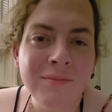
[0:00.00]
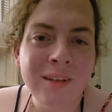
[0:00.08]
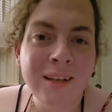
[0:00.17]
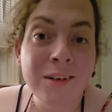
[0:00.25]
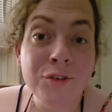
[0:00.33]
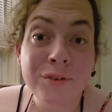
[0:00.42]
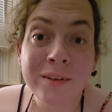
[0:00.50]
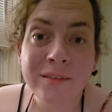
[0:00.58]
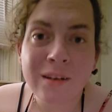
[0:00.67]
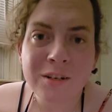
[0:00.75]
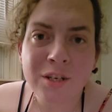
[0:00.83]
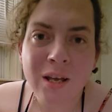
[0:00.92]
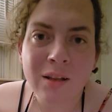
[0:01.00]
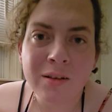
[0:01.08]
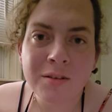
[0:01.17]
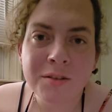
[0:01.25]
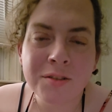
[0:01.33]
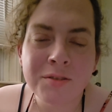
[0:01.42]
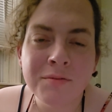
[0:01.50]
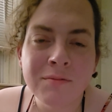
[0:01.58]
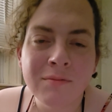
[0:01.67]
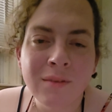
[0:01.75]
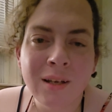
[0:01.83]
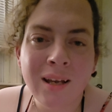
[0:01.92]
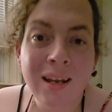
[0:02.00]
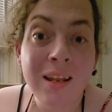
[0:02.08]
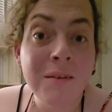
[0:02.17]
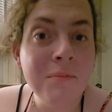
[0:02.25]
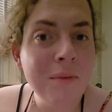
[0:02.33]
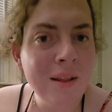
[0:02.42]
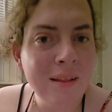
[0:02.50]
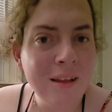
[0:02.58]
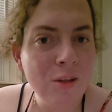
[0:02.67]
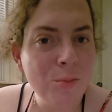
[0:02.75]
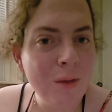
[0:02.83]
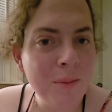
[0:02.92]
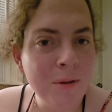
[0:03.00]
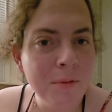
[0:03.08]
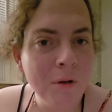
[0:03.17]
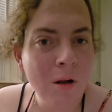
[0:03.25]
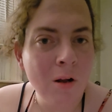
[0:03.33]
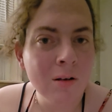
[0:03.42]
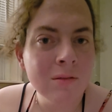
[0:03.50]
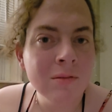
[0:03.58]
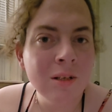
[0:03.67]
and address that challenge and admit that you may be wrong,